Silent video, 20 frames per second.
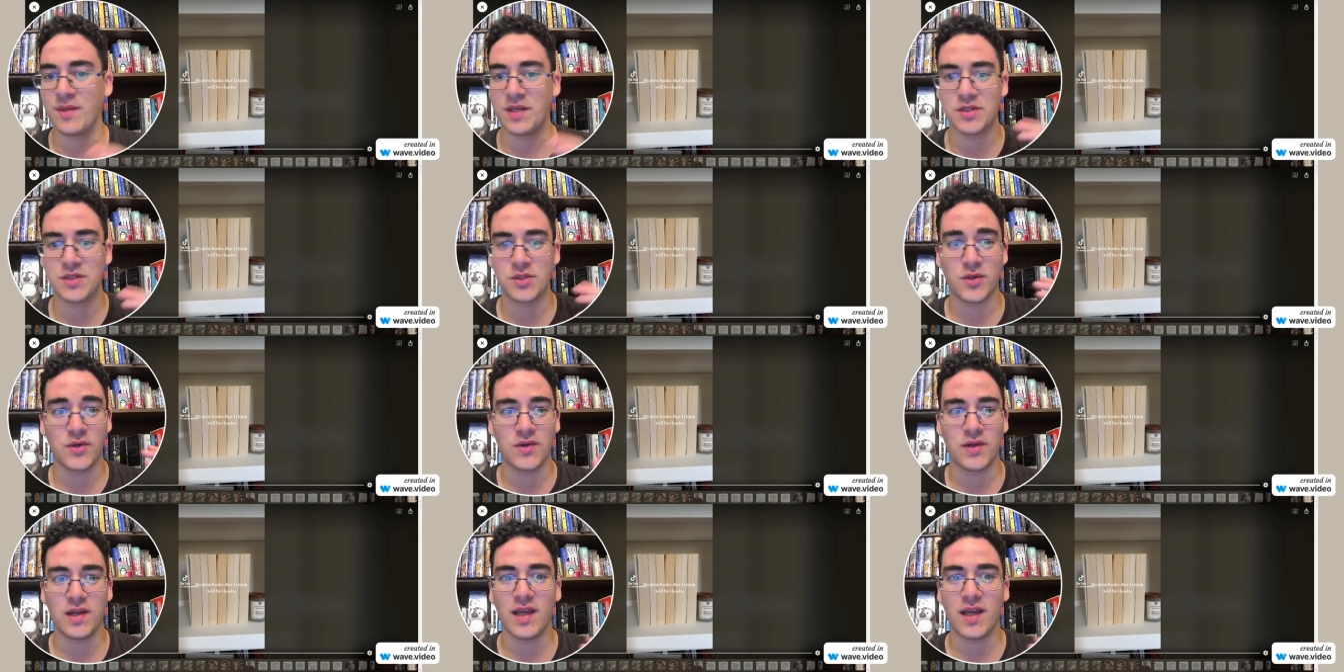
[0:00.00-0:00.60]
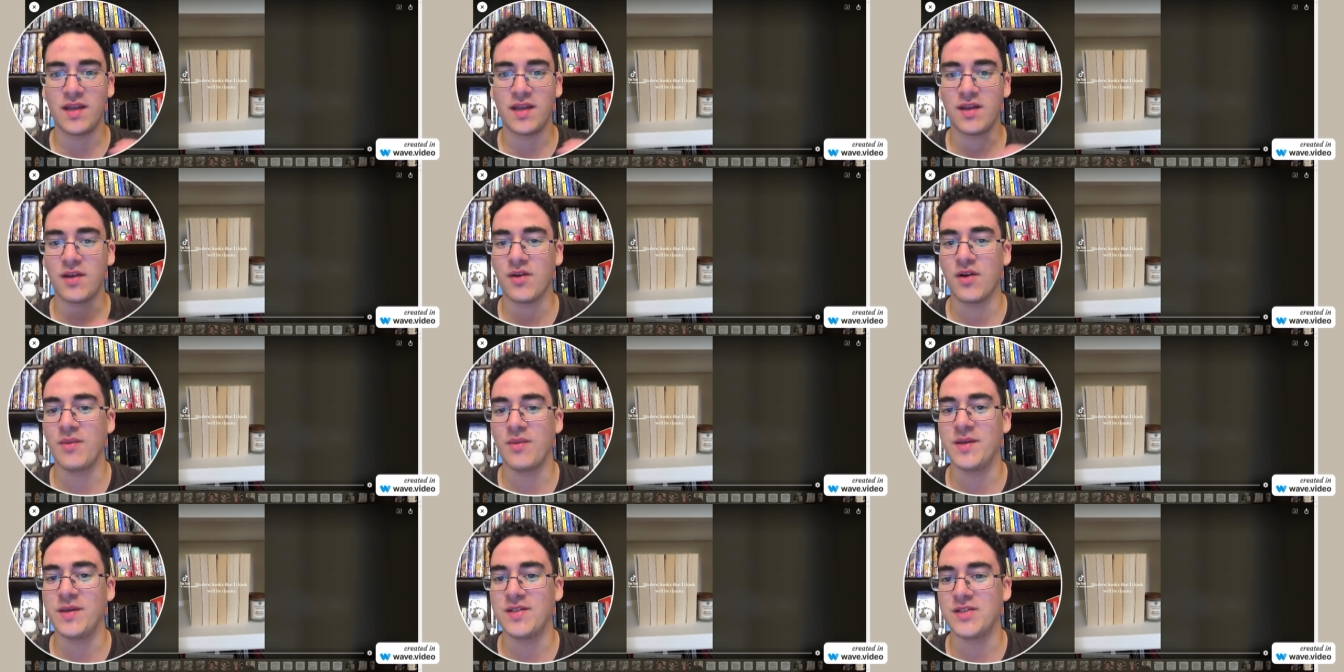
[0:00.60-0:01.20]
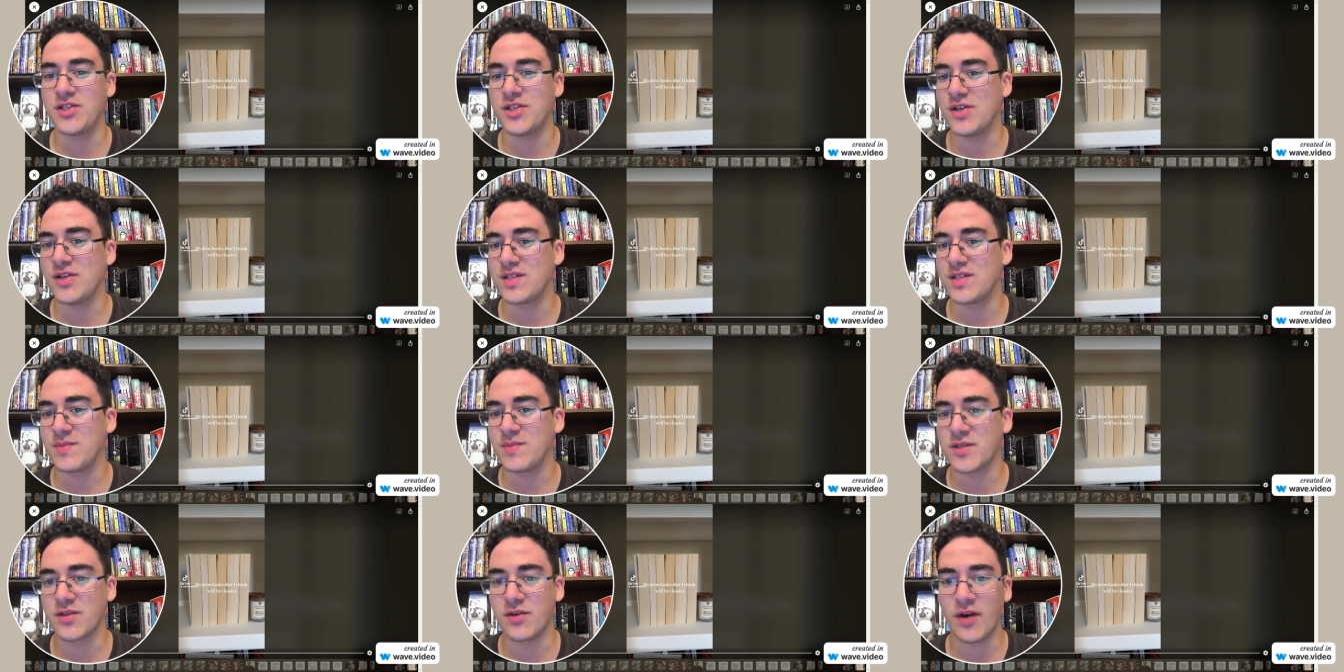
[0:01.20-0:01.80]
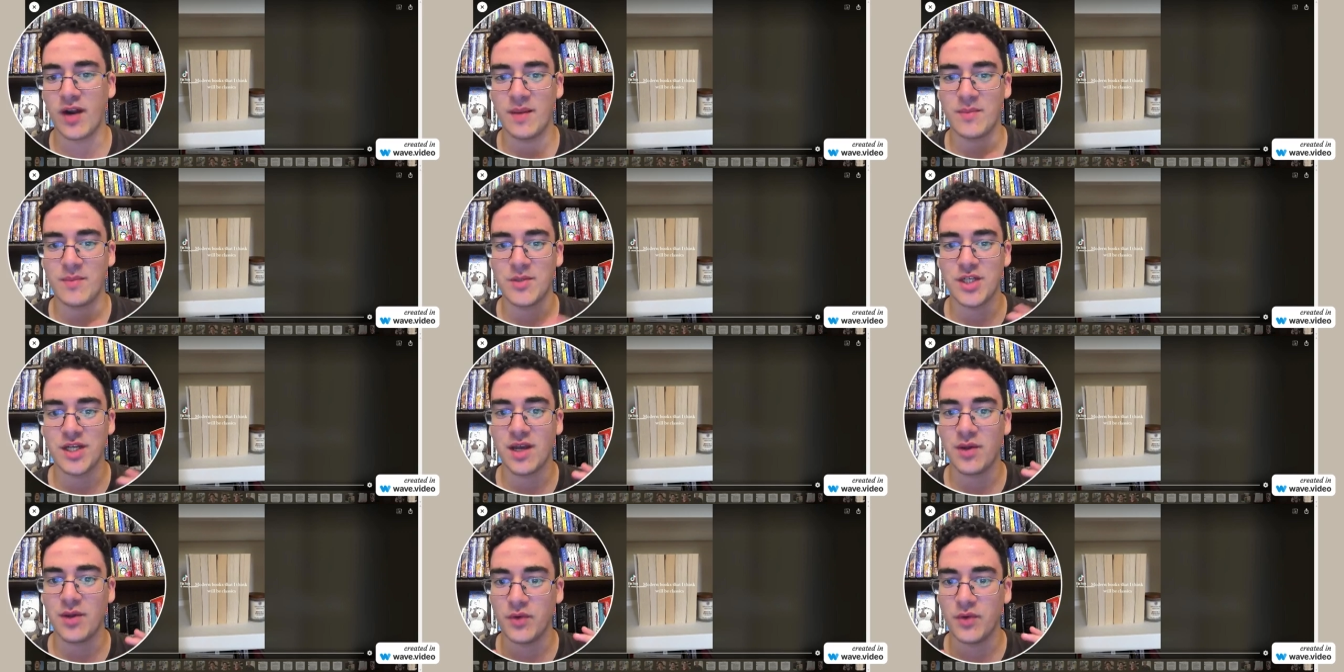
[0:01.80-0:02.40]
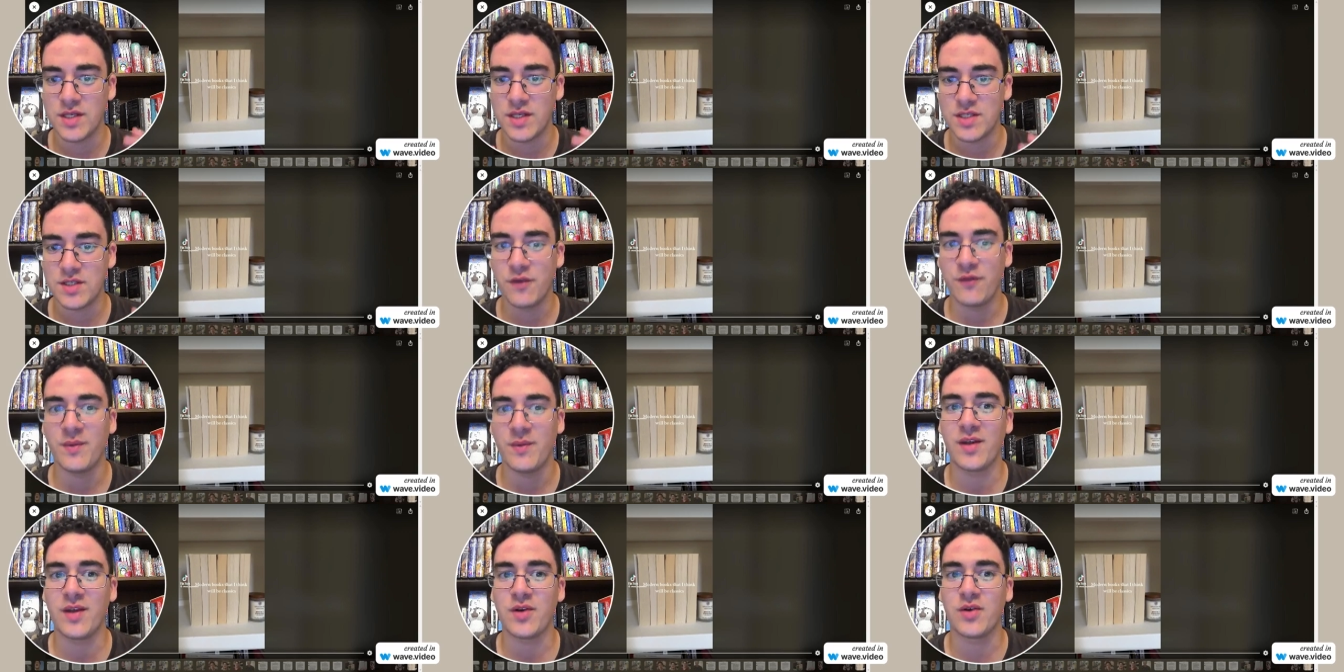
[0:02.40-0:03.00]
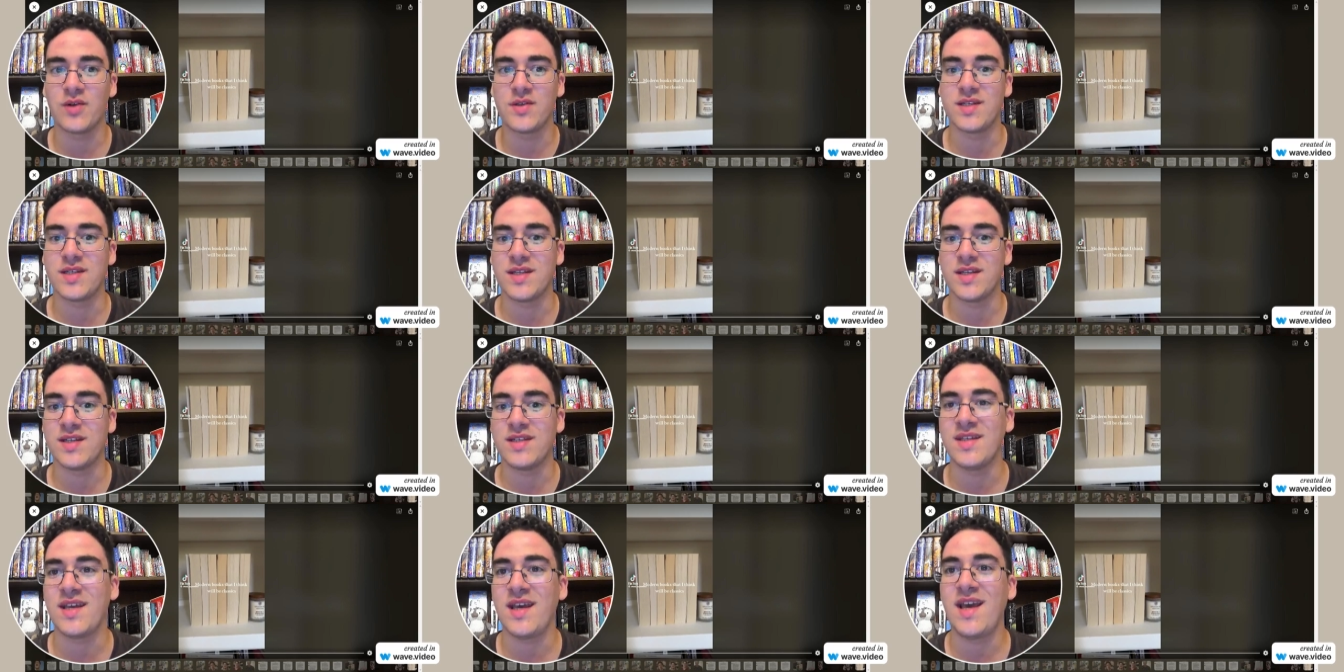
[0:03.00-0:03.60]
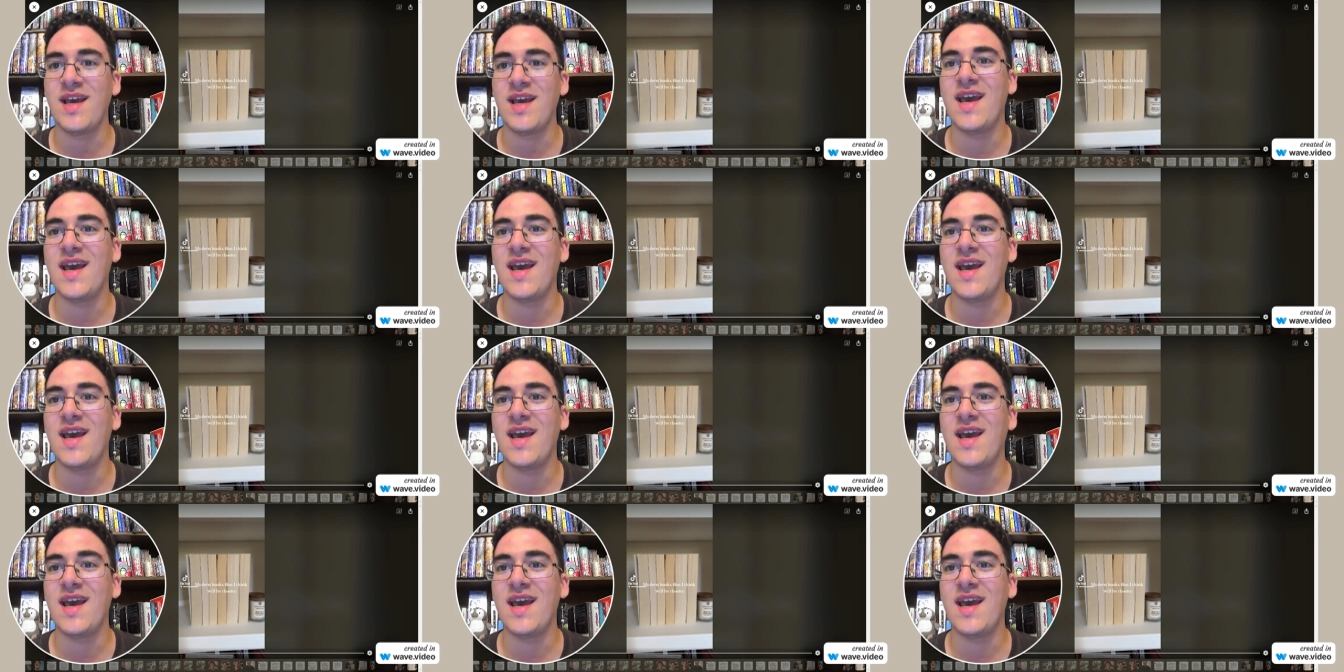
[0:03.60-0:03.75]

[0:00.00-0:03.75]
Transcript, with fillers: Make sure to like, comment, share, subscribe. Check out the rest of my content.